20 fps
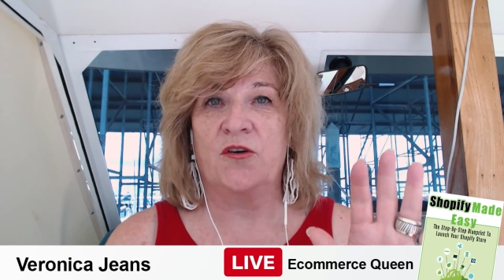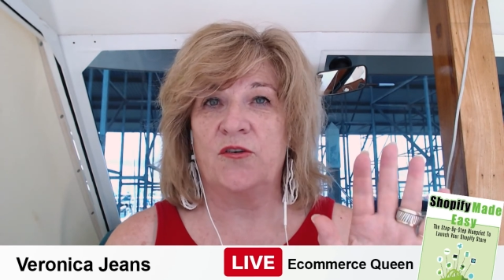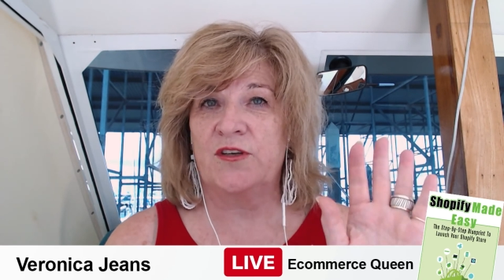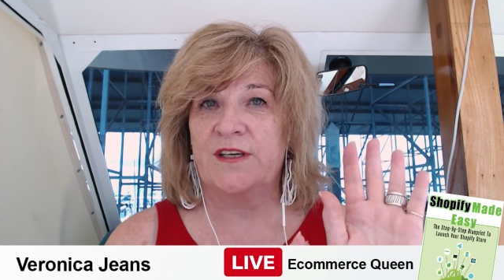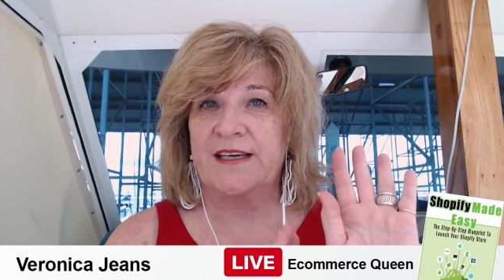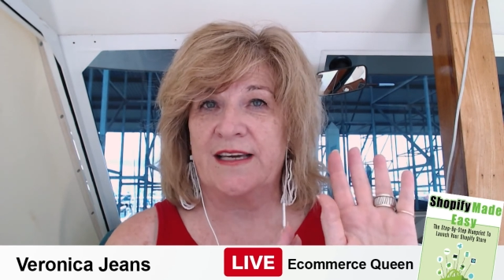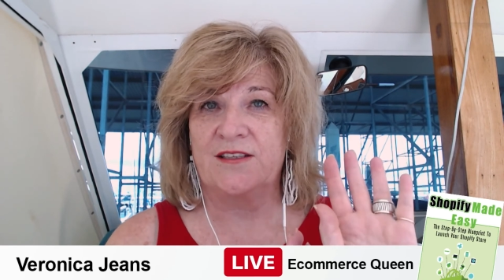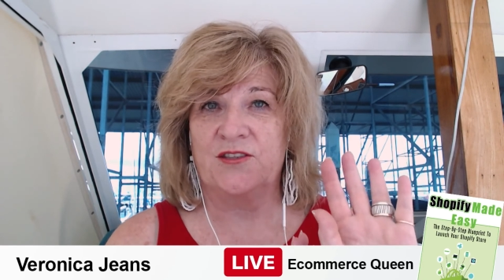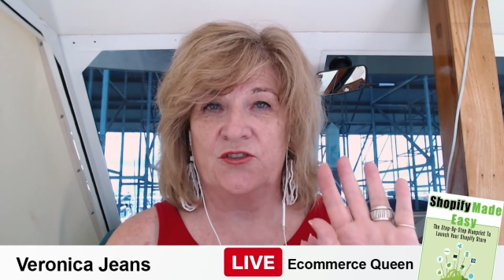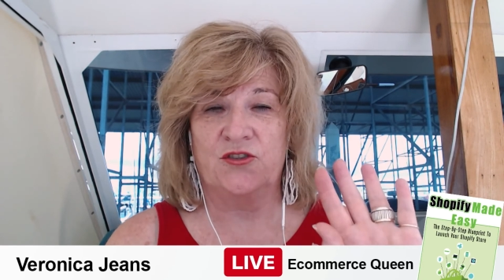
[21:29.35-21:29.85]
You
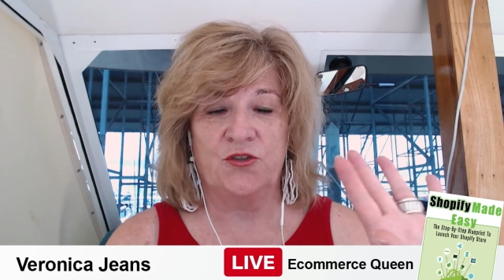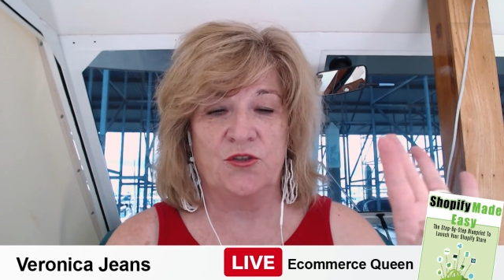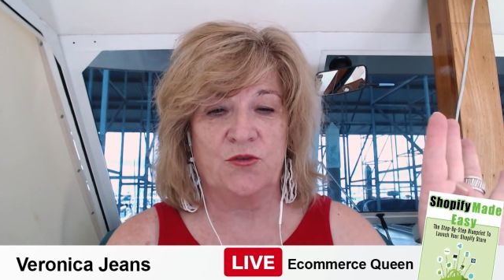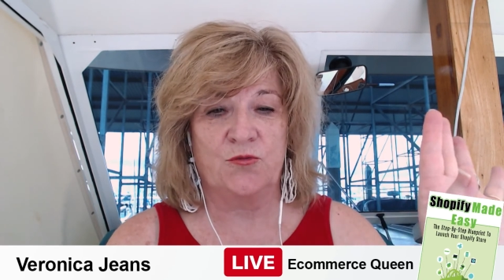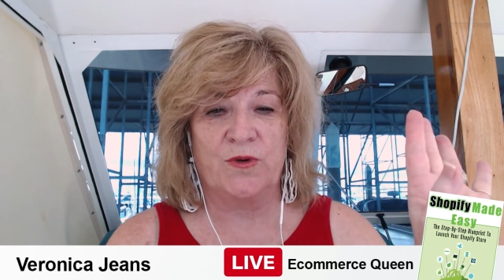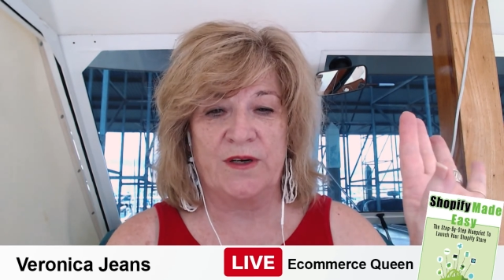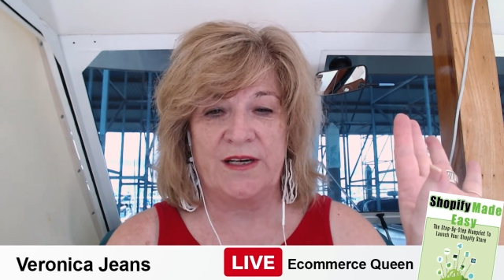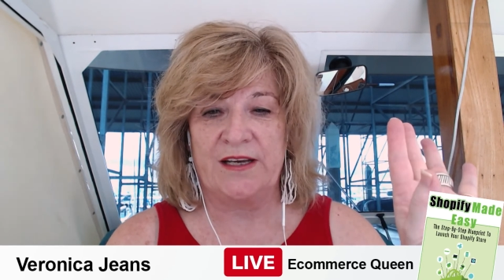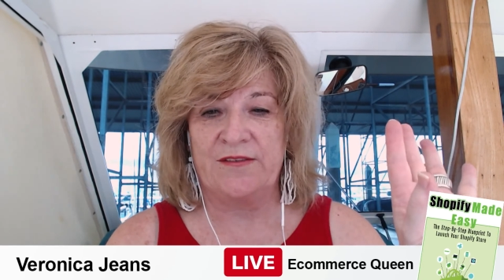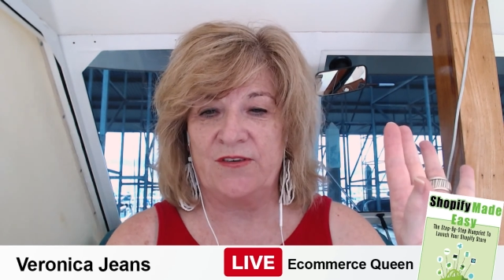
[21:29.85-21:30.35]
can do it
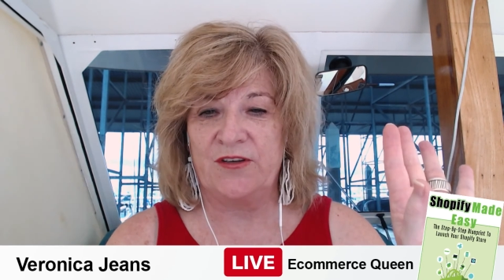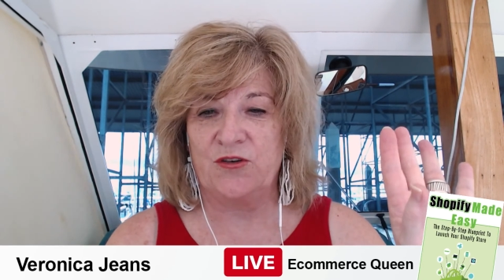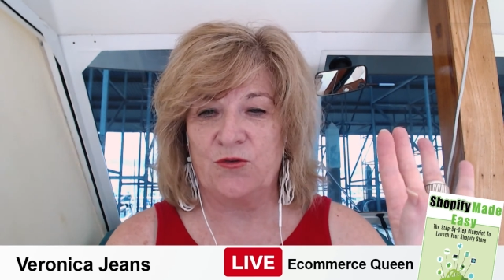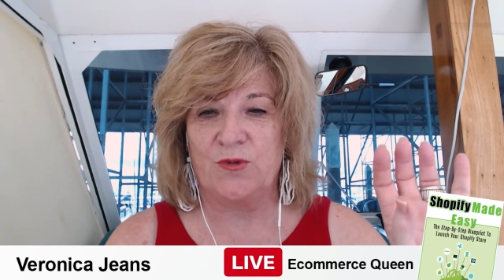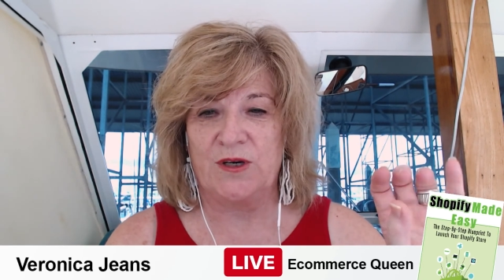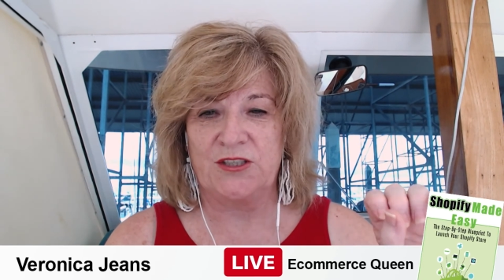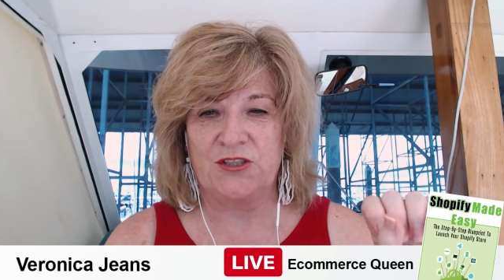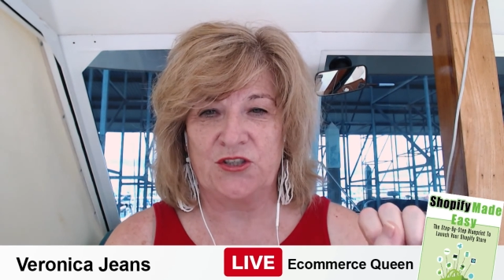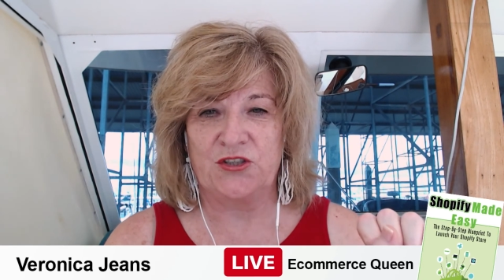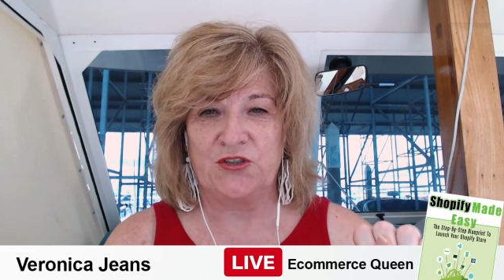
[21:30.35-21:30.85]
whatever you
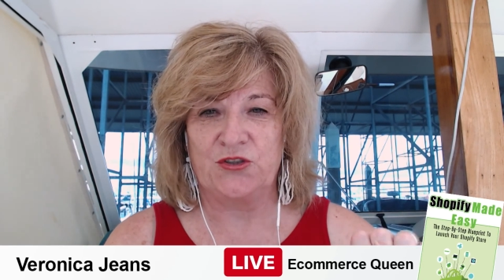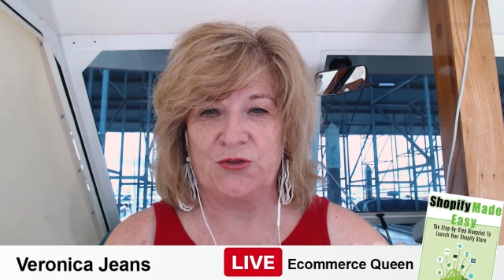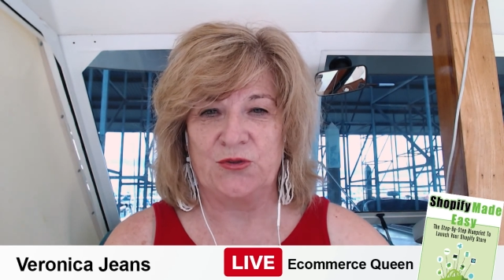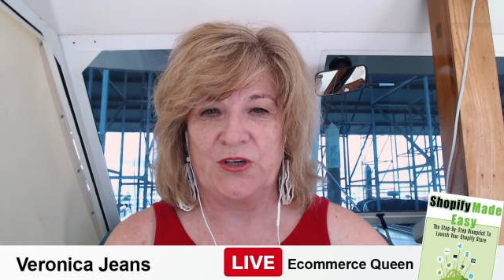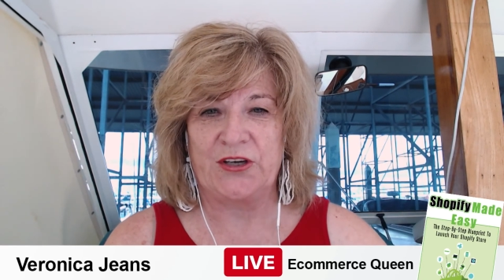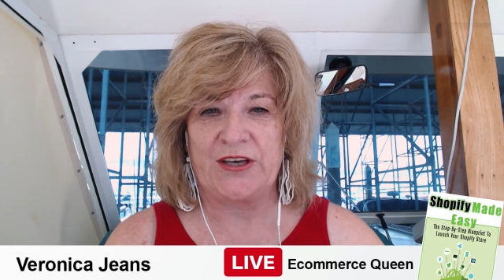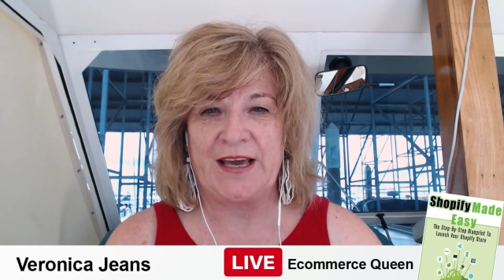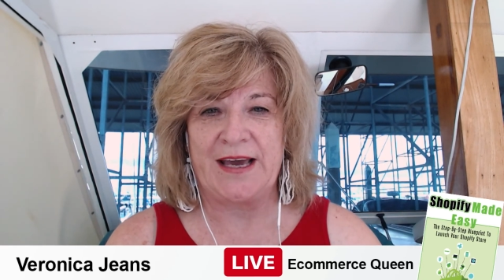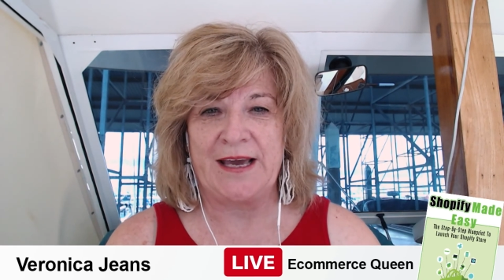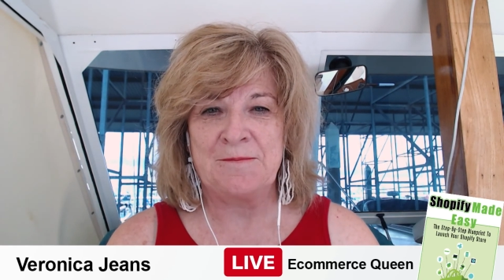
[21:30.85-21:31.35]
want to do.
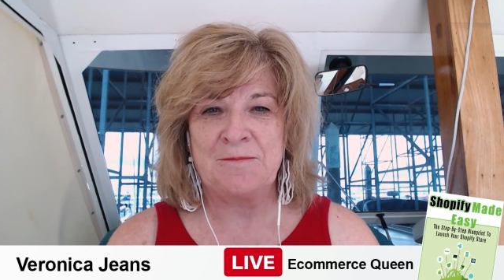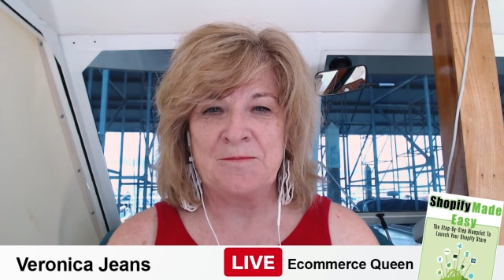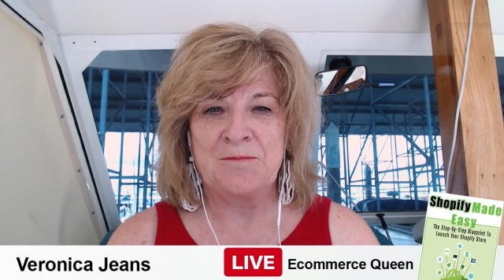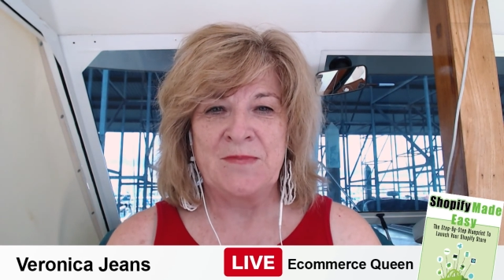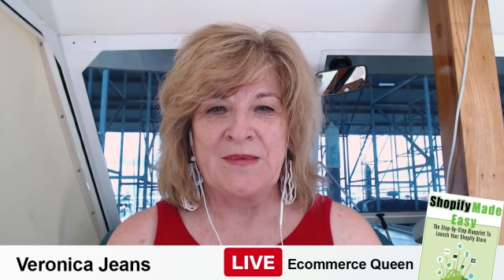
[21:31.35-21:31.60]
Okay.